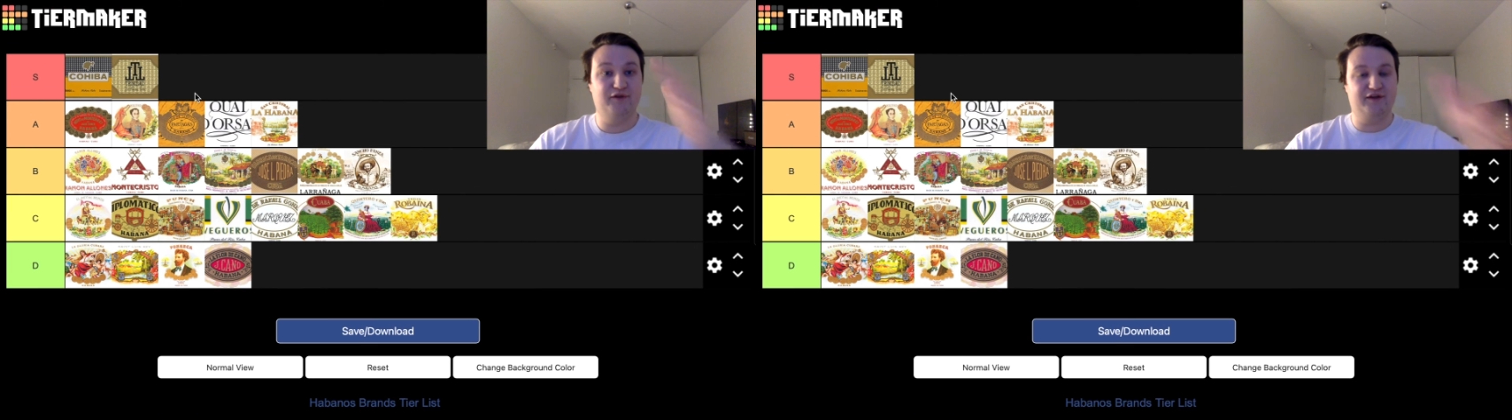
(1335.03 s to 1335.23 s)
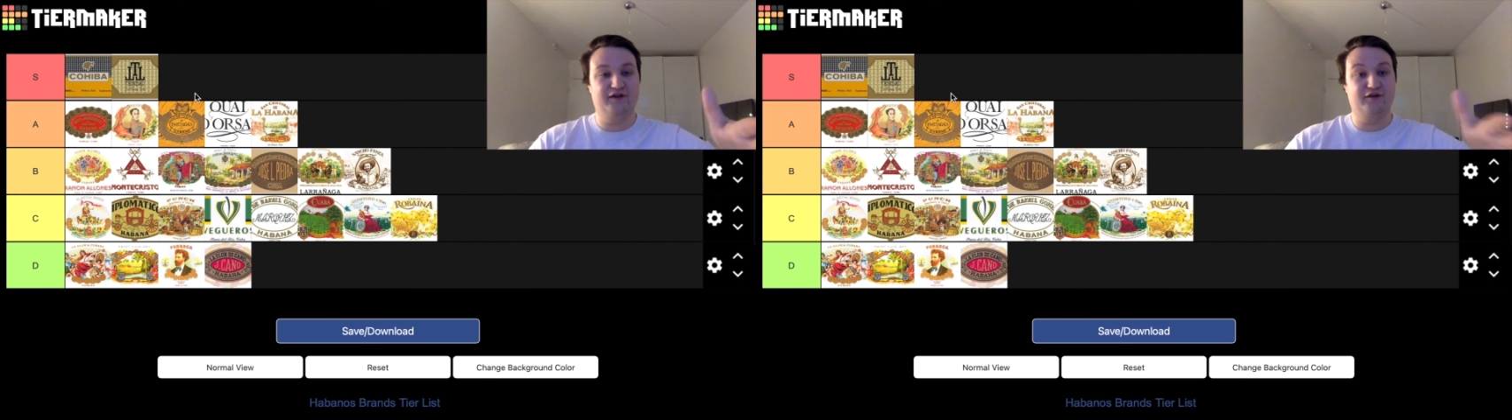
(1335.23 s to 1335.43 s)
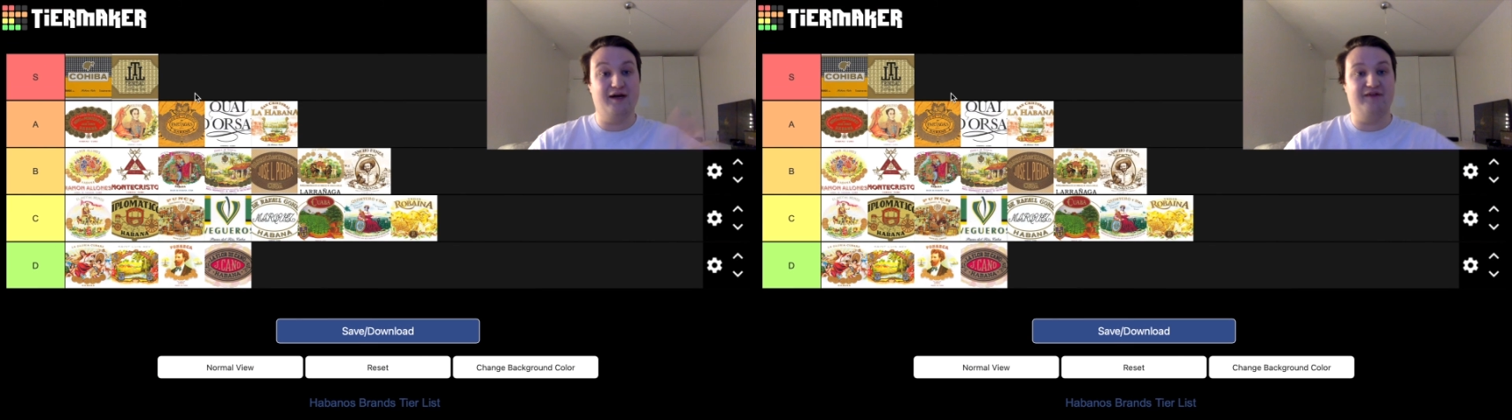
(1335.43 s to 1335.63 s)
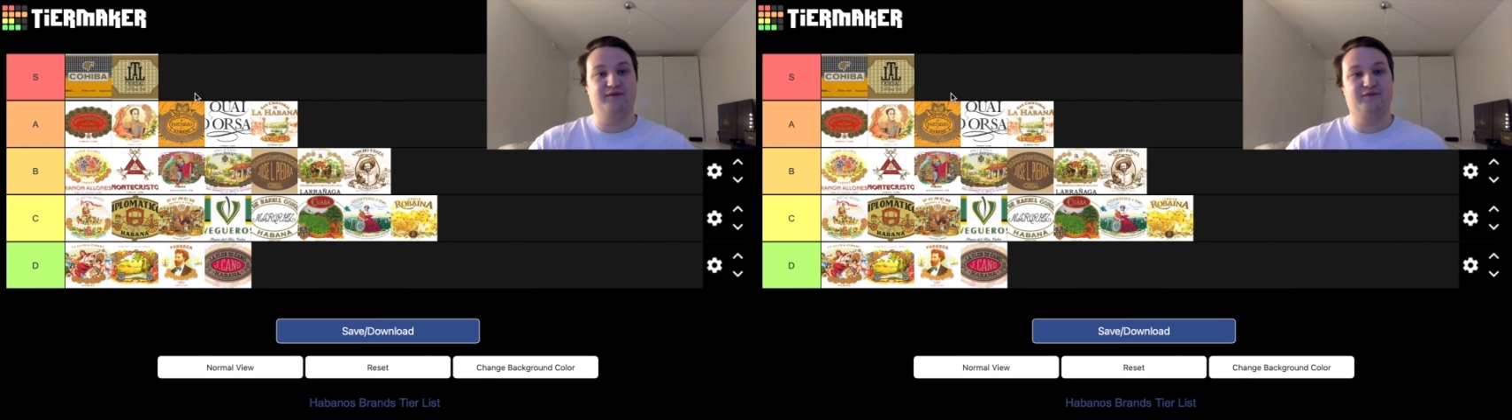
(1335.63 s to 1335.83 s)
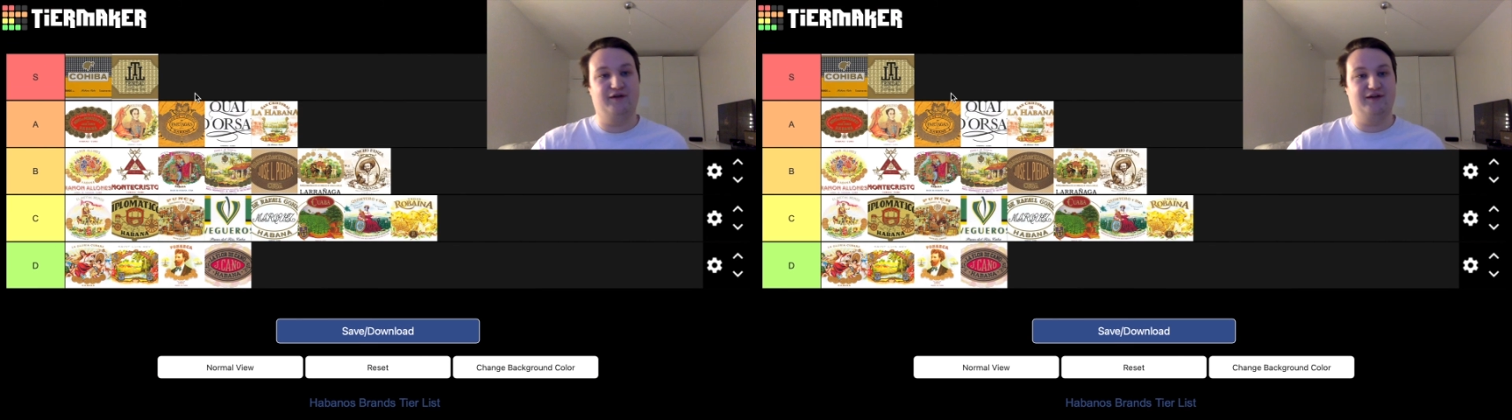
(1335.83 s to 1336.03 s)
there you have it.
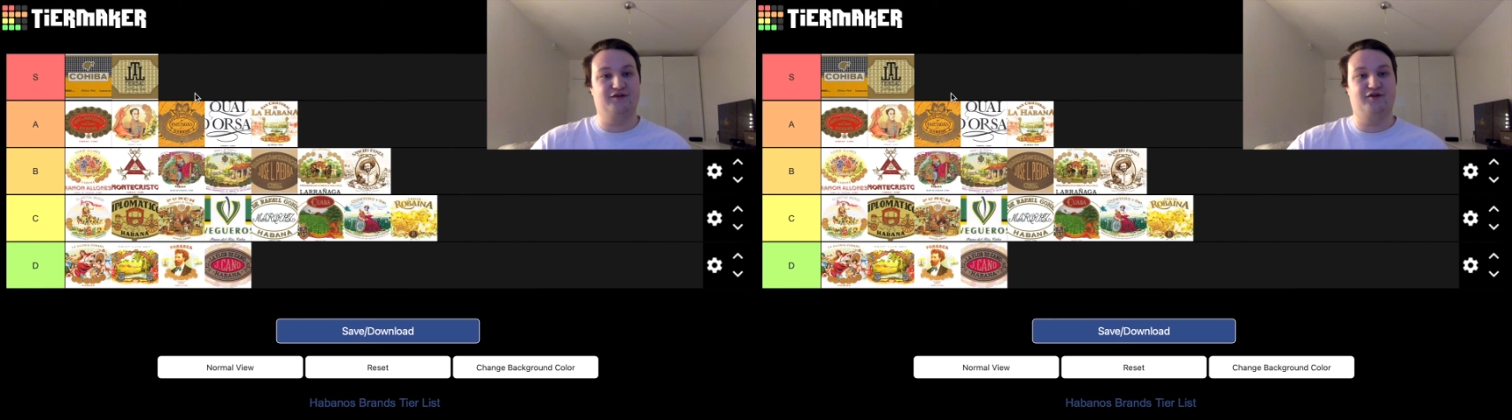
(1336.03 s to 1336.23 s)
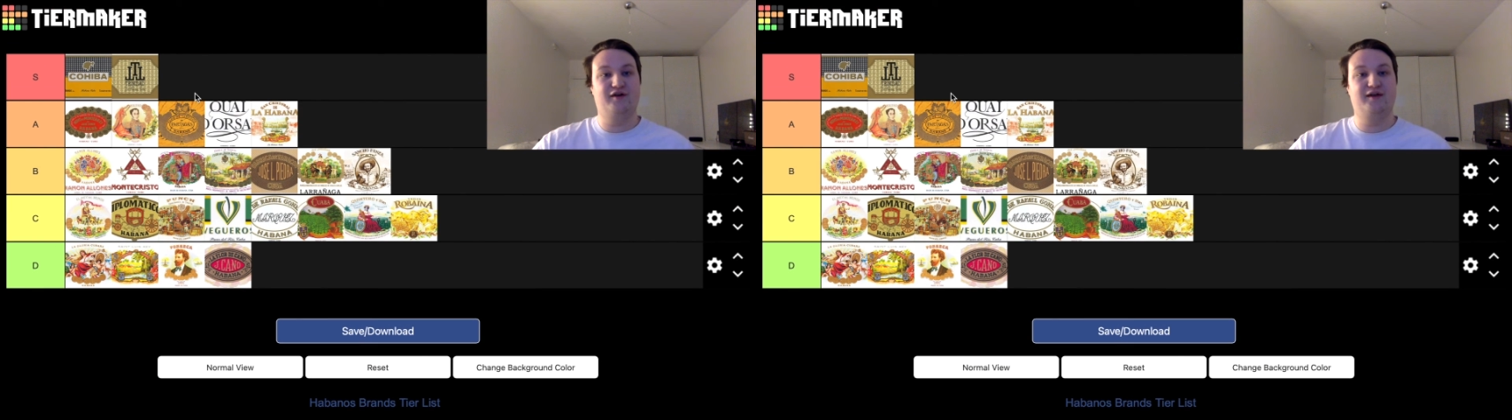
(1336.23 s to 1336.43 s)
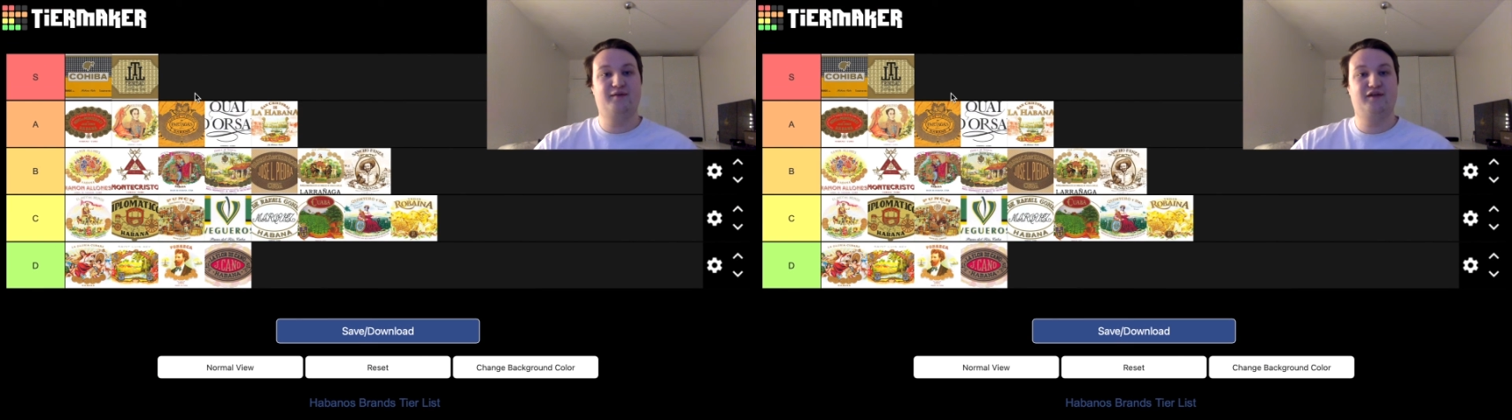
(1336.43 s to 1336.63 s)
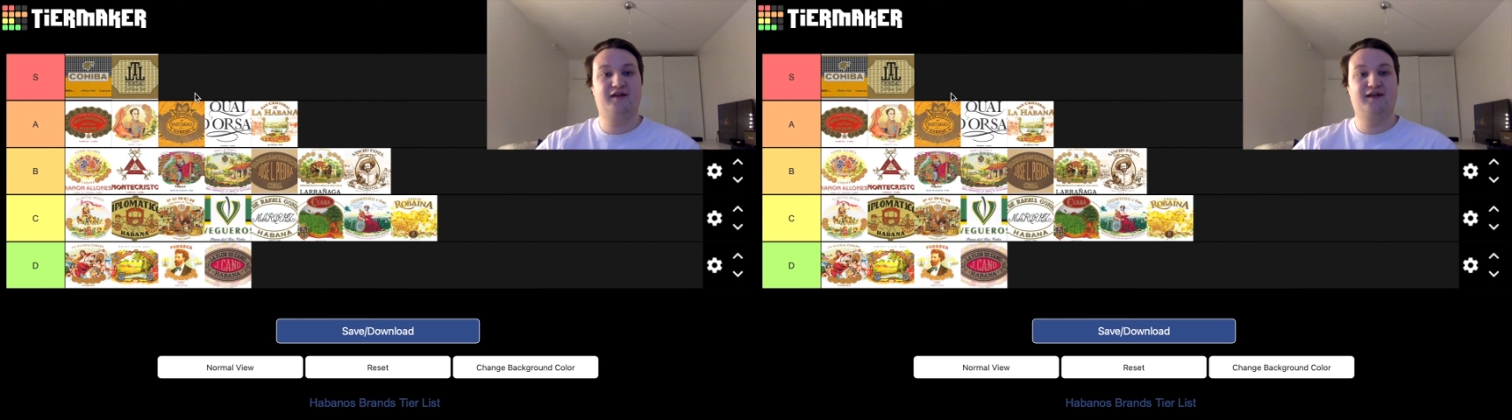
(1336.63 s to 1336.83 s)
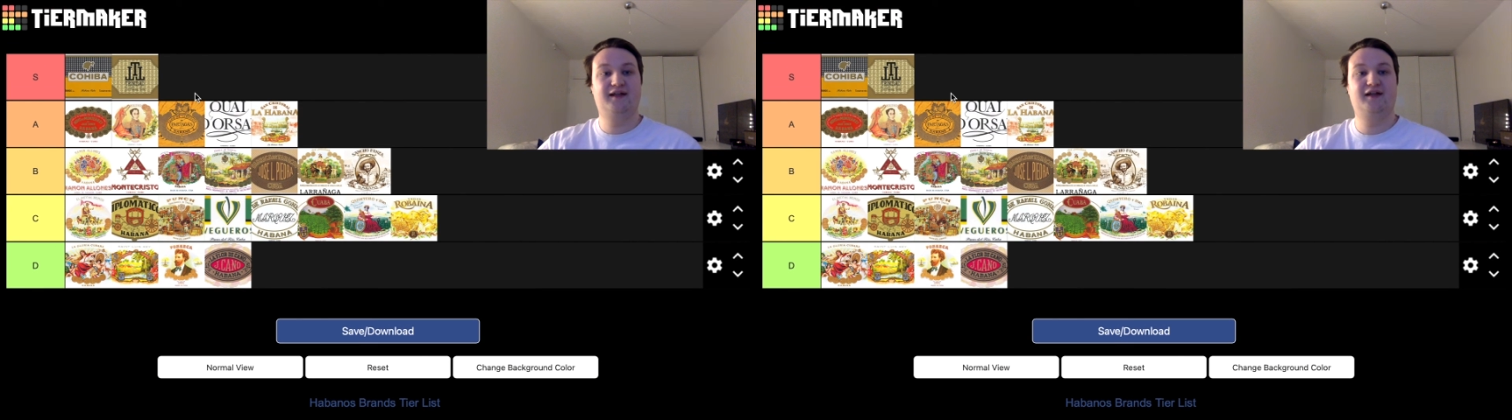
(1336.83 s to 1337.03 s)
Okay, so Cohiba,
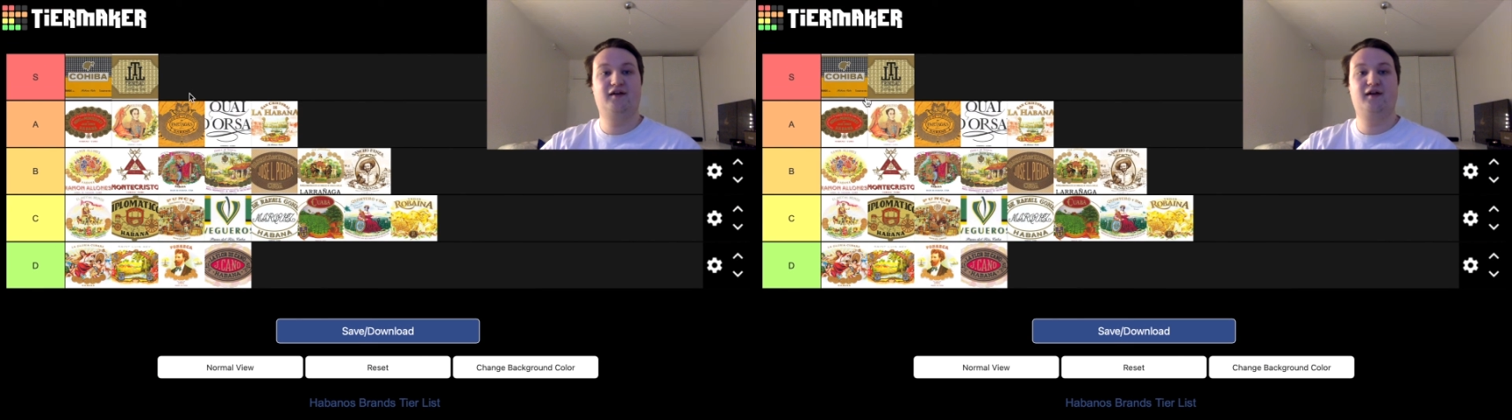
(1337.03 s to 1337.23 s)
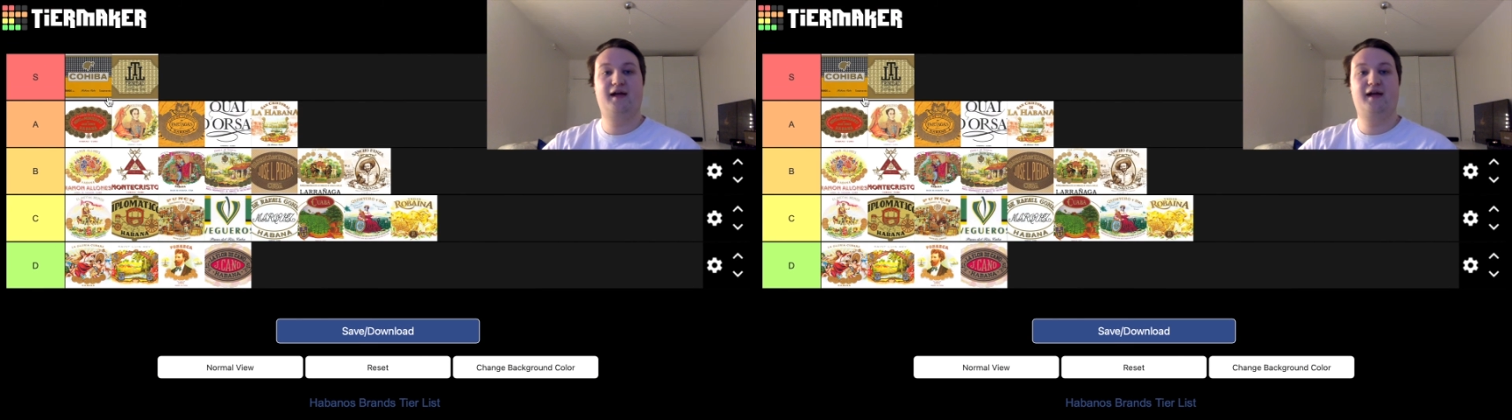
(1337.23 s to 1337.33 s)
Trinidad,